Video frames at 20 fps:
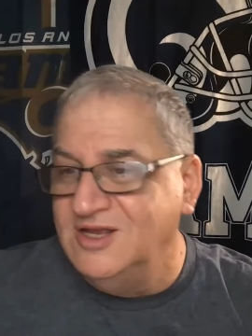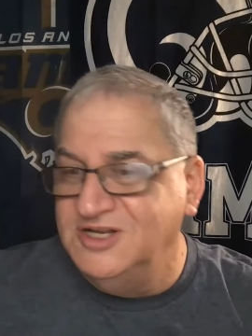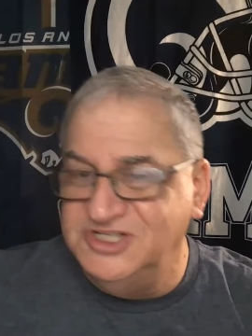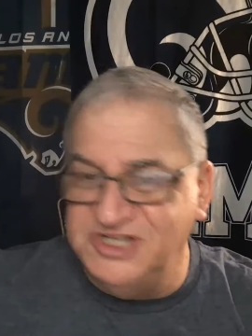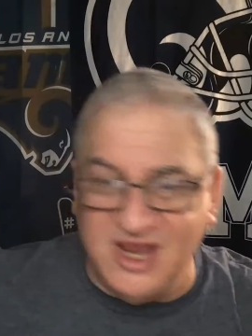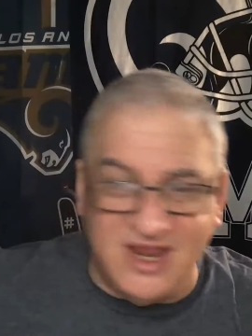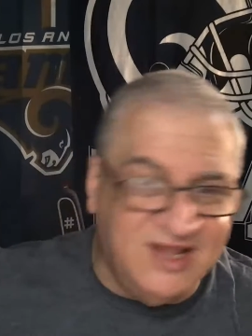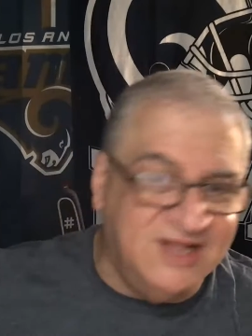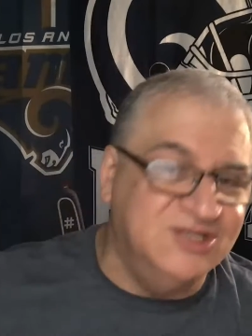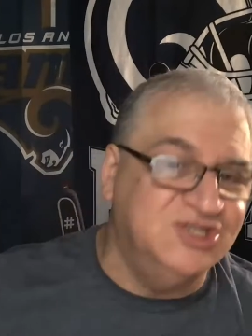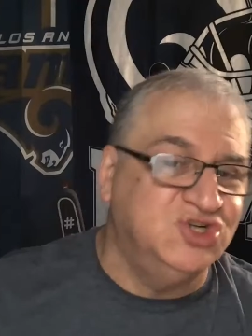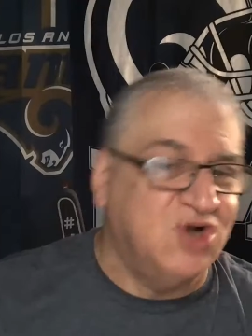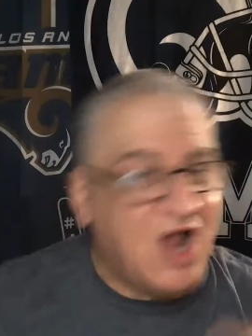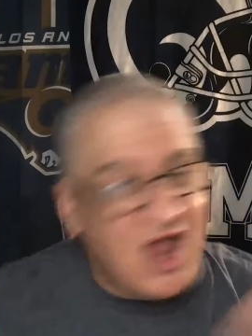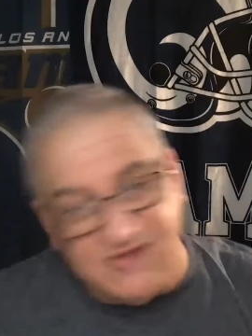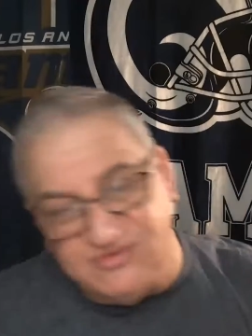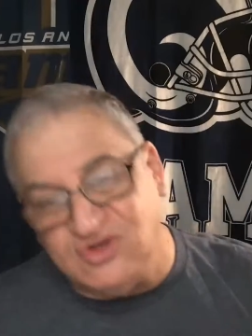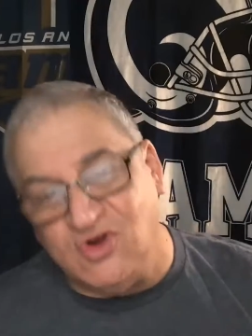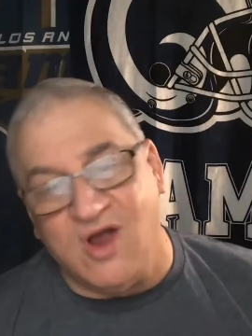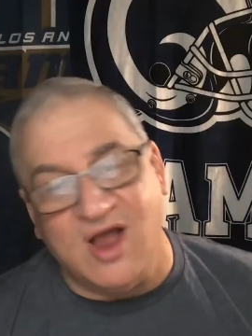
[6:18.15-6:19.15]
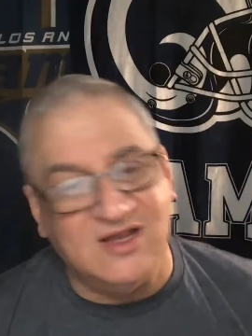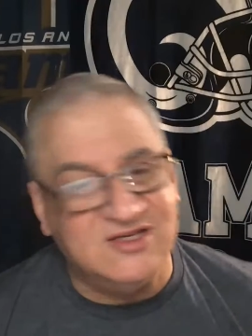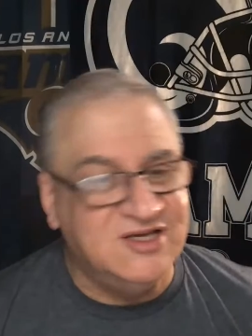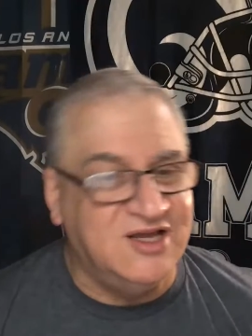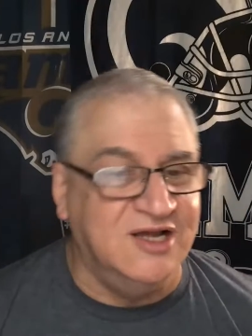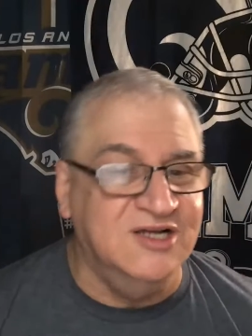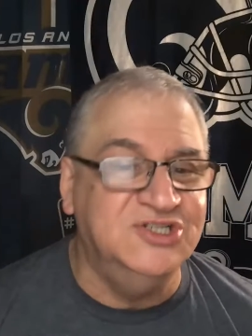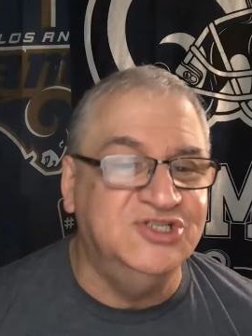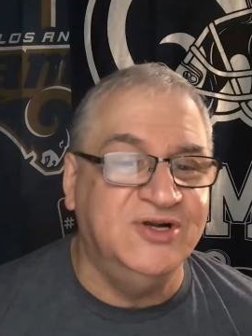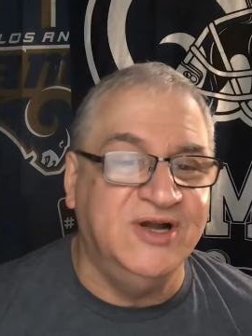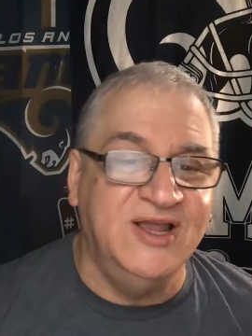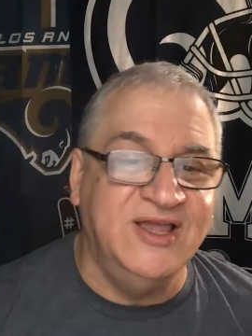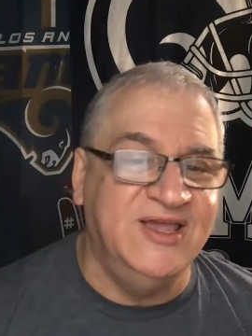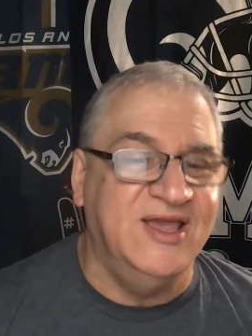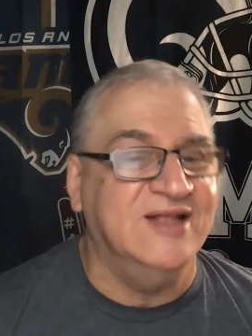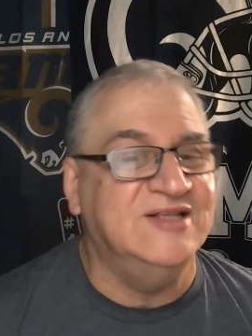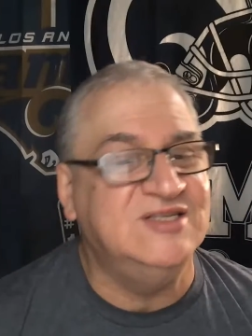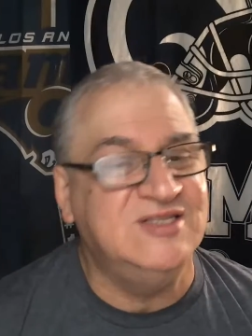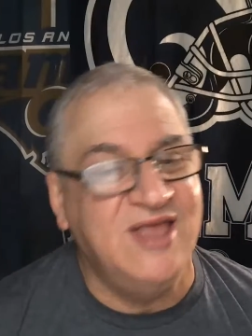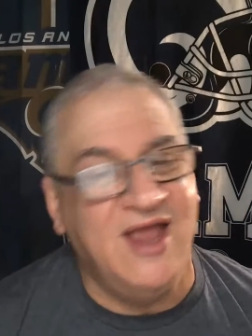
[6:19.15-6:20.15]
Jenkins drives cross country,
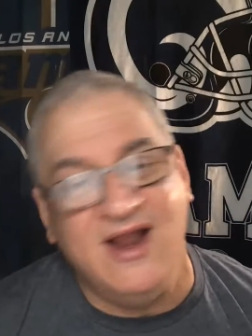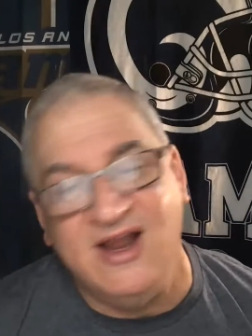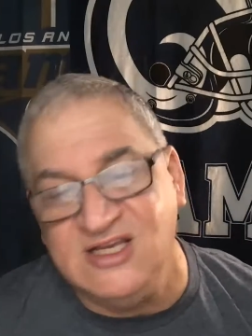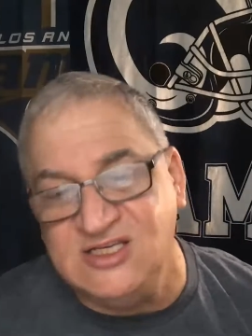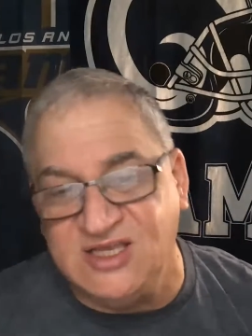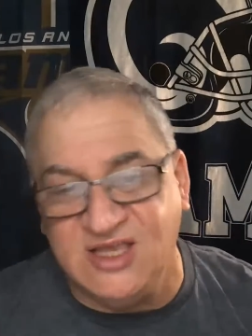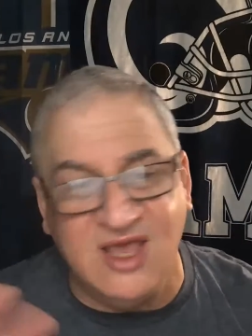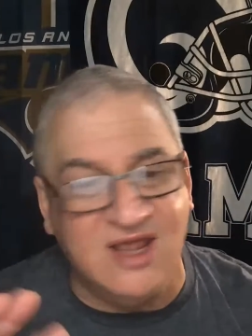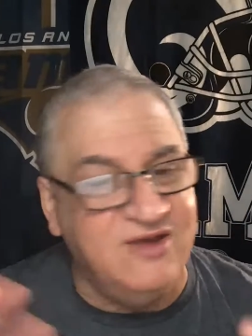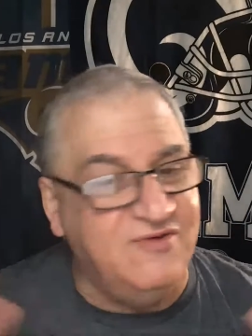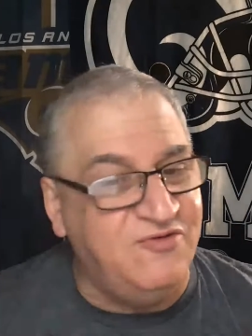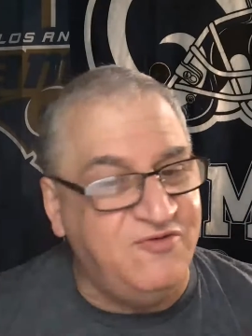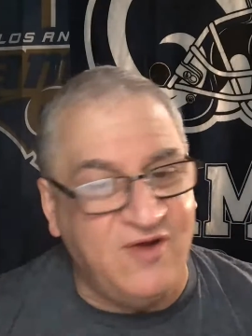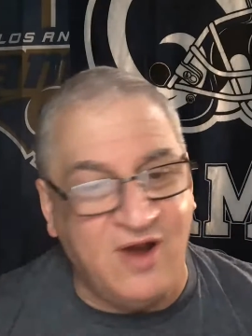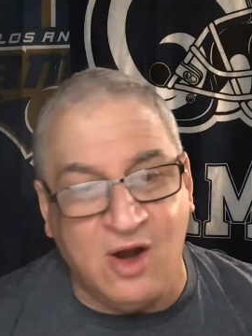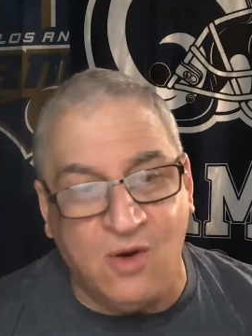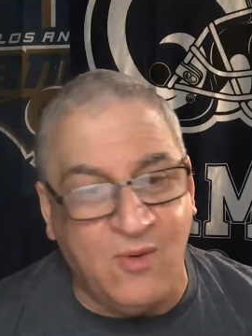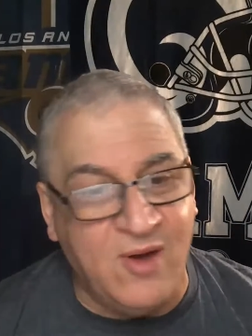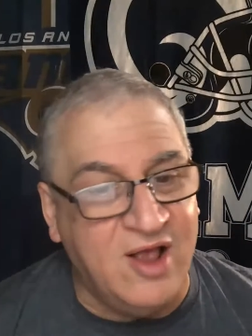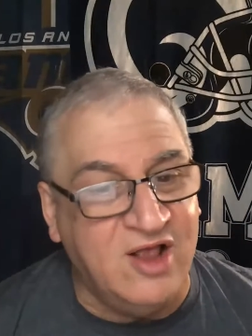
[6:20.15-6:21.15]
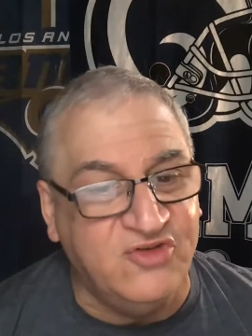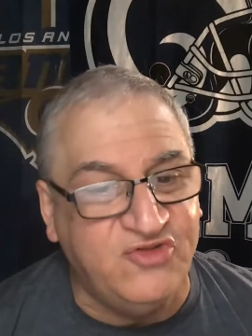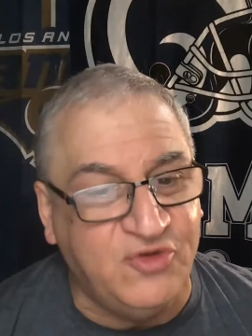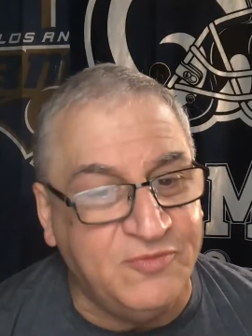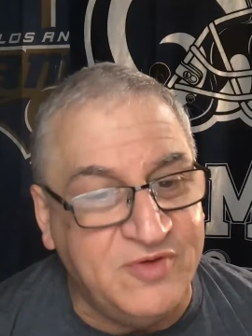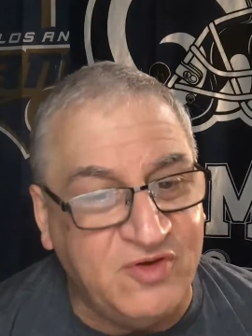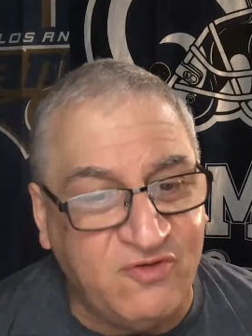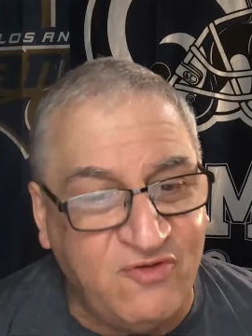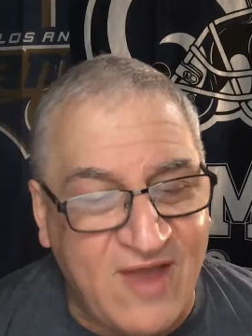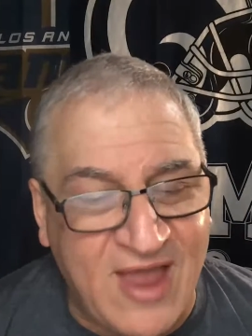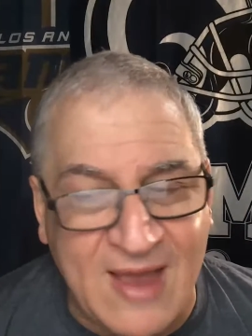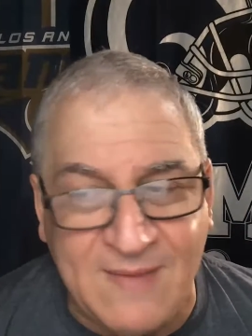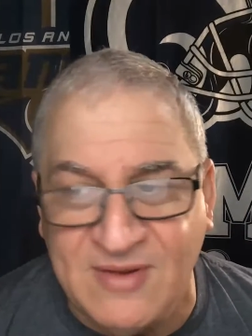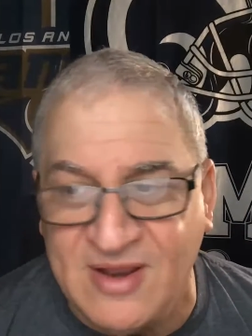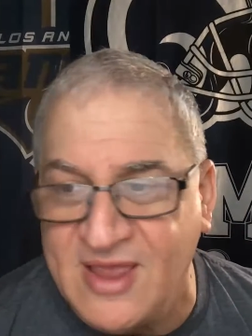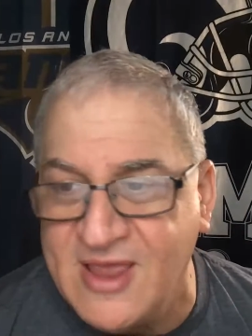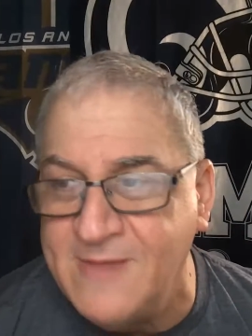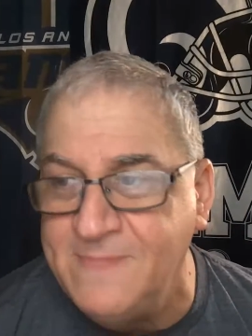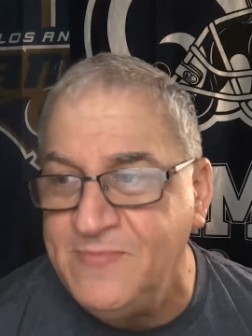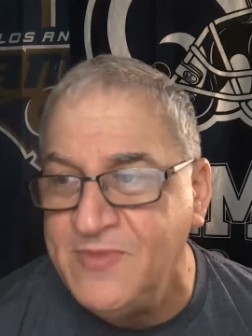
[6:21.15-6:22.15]
gets there, he's getting farewells from his
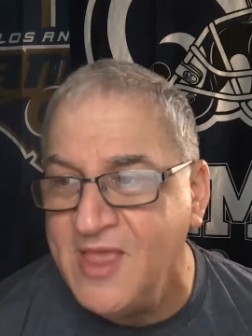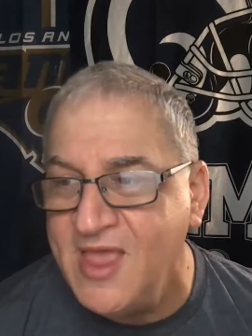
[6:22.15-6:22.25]
family.